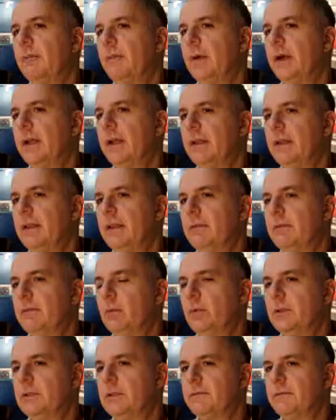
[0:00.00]
but
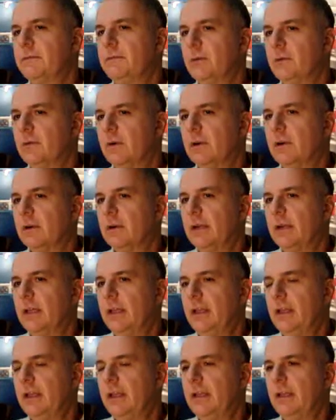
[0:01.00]
it was for
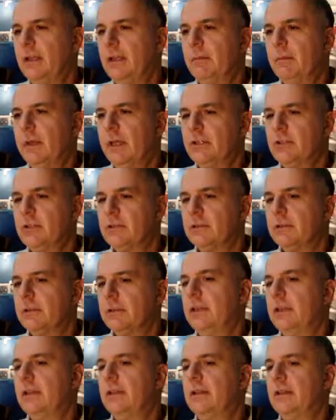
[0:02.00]
a major
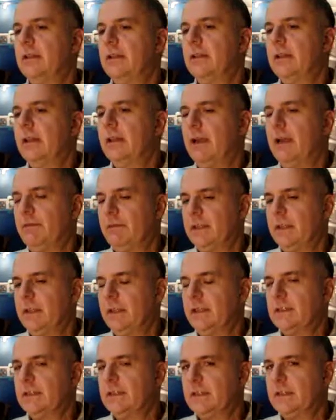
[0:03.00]
in
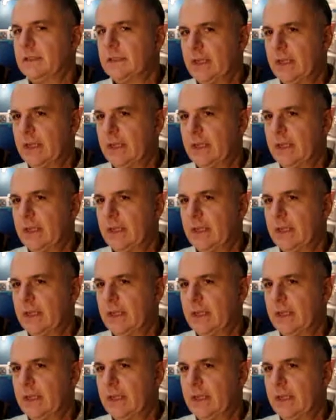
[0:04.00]
advertising design.